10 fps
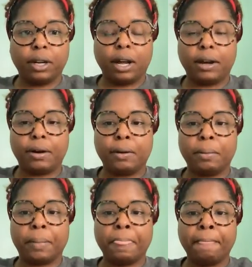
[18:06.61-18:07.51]

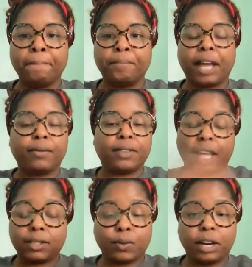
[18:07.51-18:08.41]
Um, that
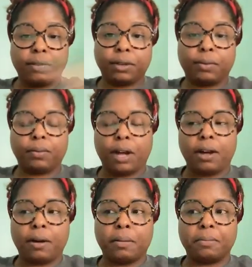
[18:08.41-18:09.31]
that's one of the
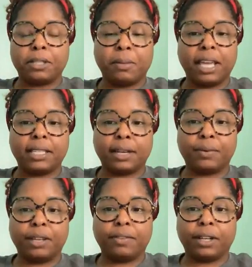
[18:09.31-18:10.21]
um, demands that
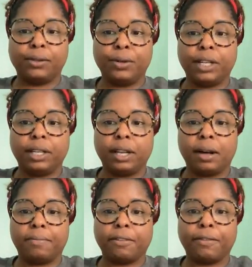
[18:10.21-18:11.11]
we've included
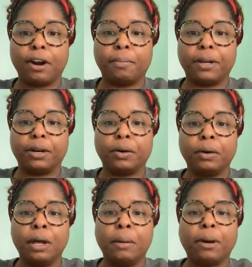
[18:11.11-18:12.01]
um, for Farm
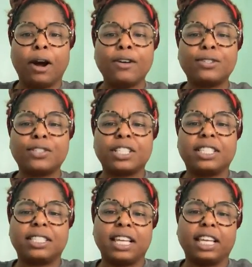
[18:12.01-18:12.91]
Bill, but also
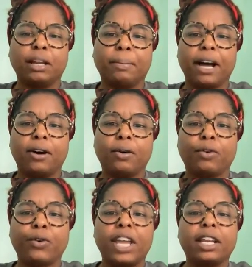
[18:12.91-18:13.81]
just thinking
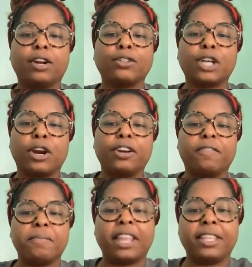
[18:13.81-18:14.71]
about creating
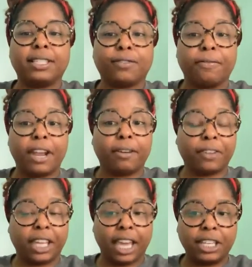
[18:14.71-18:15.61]
alternative methods for
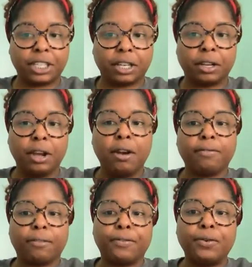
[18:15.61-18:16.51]
verification
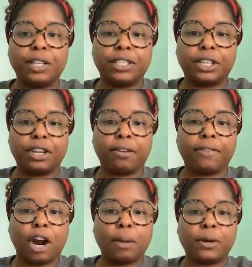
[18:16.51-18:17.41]
for food insecure
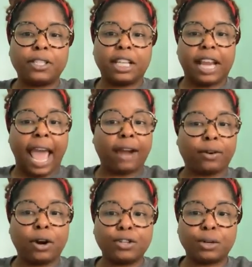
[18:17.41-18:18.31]
farmers and
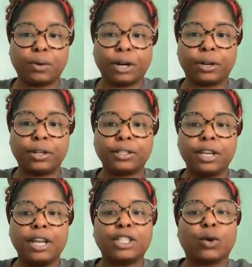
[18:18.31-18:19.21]
agriculture workers
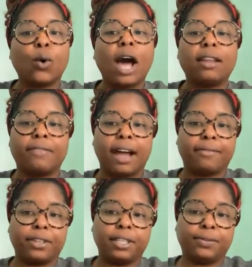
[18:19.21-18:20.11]
to qualify
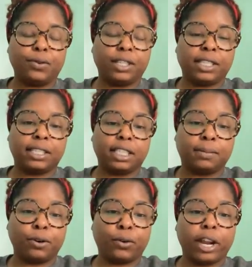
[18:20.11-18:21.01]
for these food assistance
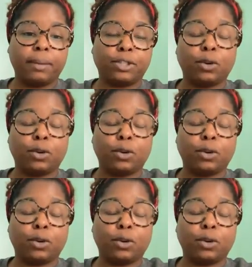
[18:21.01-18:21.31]
programs.